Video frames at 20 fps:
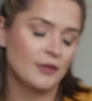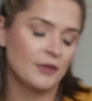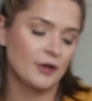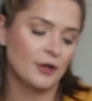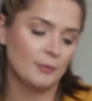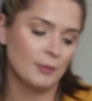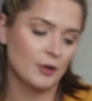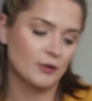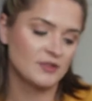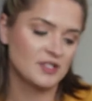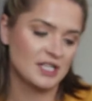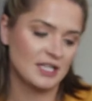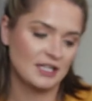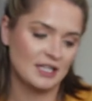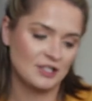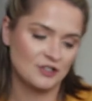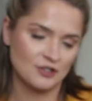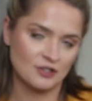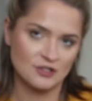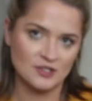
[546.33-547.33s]
They're both
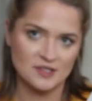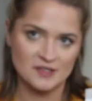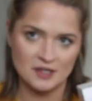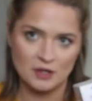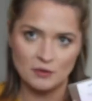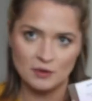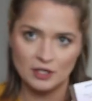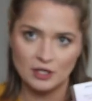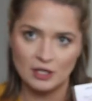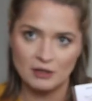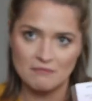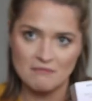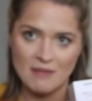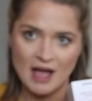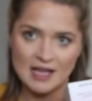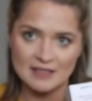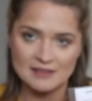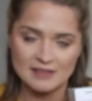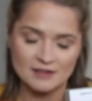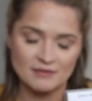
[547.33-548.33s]
teenagers, so a good
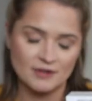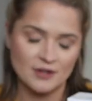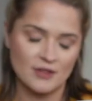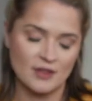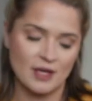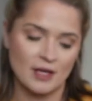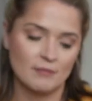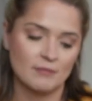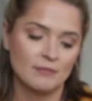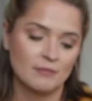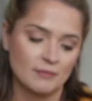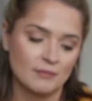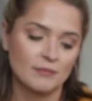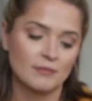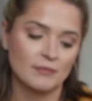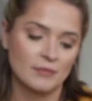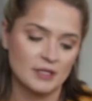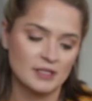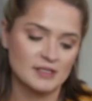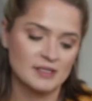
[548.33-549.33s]
mask for them
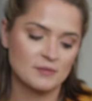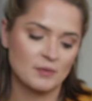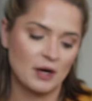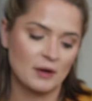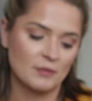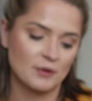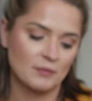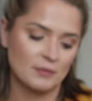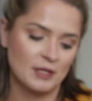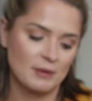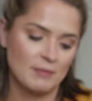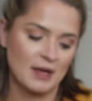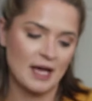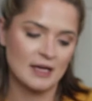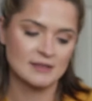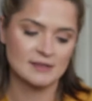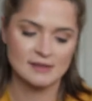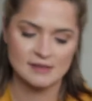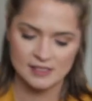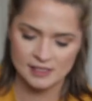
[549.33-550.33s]
is probably
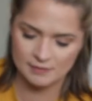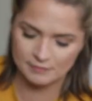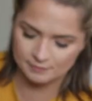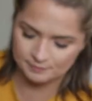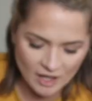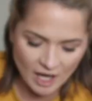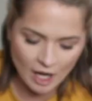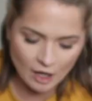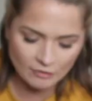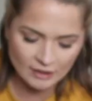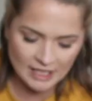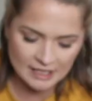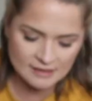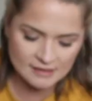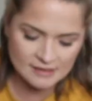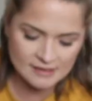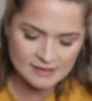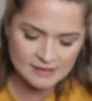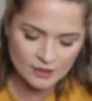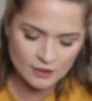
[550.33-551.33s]
best. All
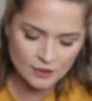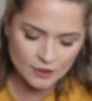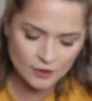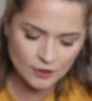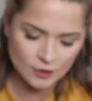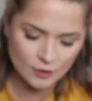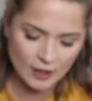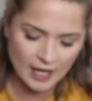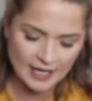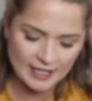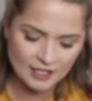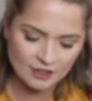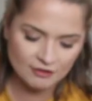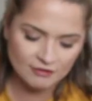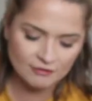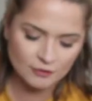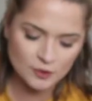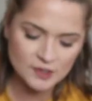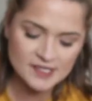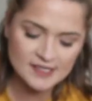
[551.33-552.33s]
right, so I get a
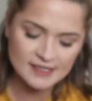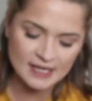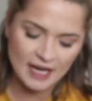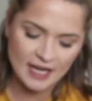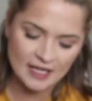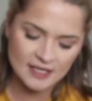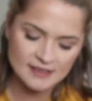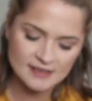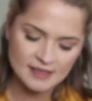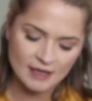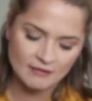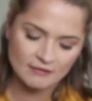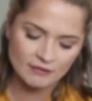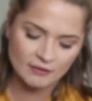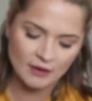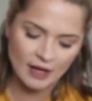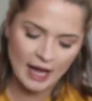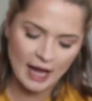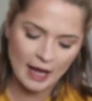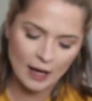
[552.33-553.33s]
full size
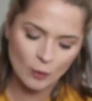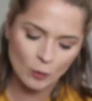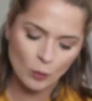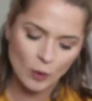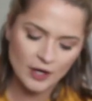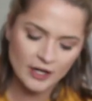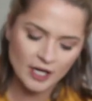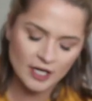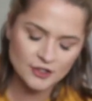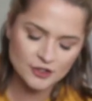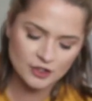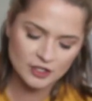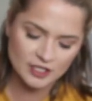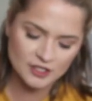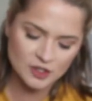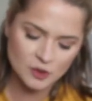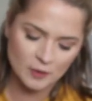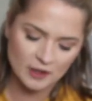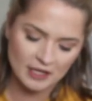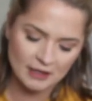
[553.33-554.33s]
of at
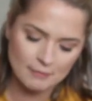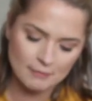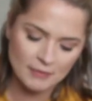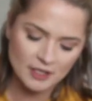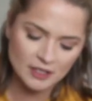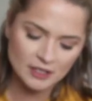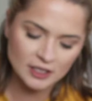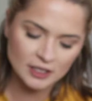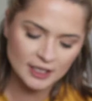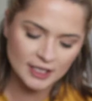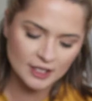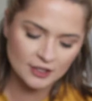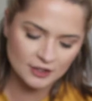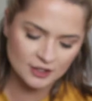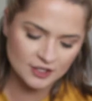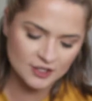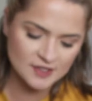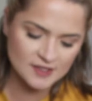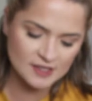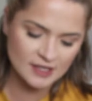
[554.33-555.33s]
120
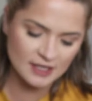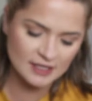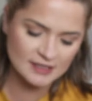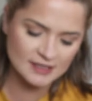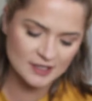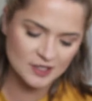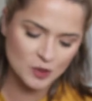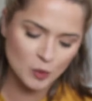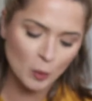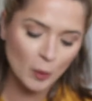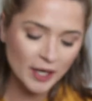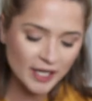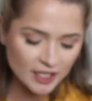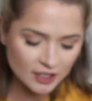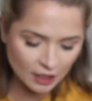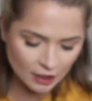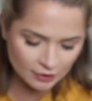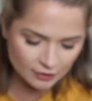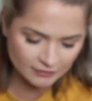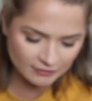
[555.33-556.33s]
milliliters. It's a
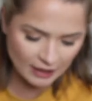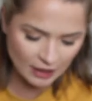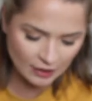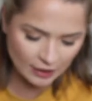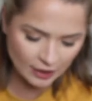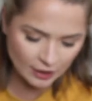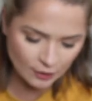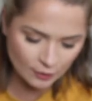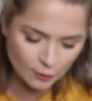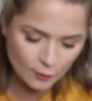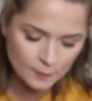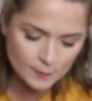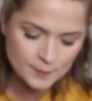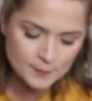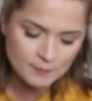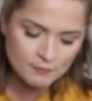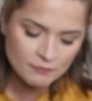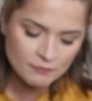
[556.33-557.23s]
$20 value.